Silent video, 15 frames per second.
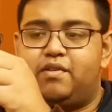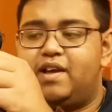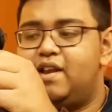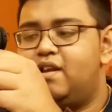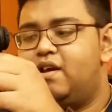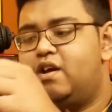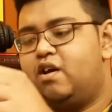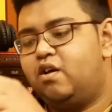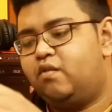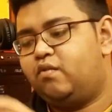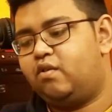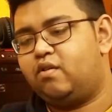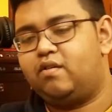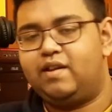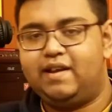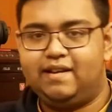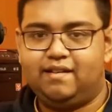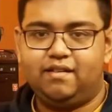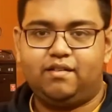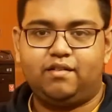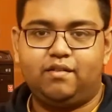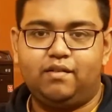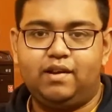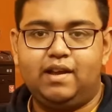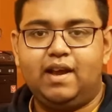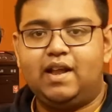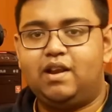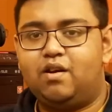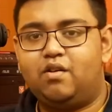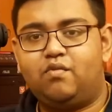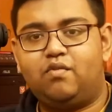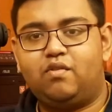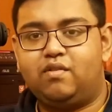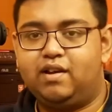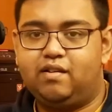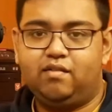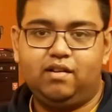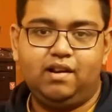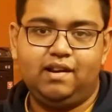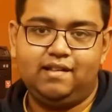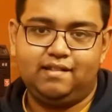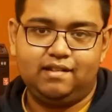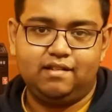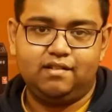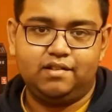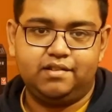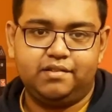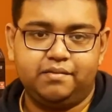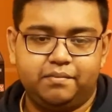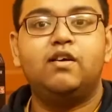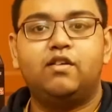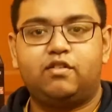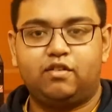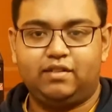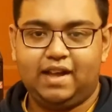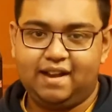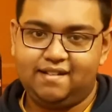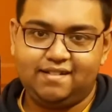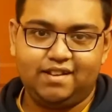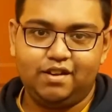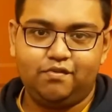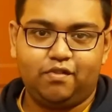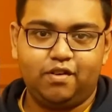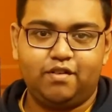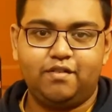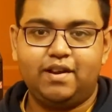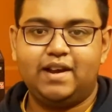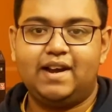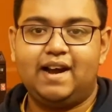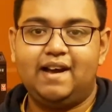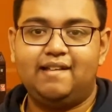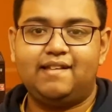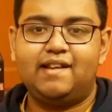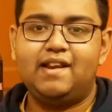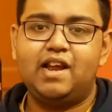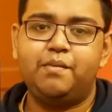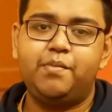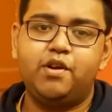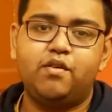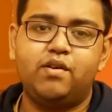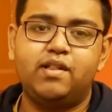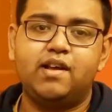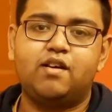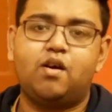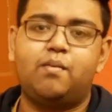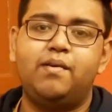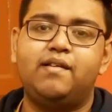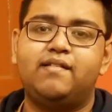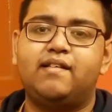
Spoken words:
10, for creators only and not for regular listeners. So that's it for today, guys, and let me know in the comment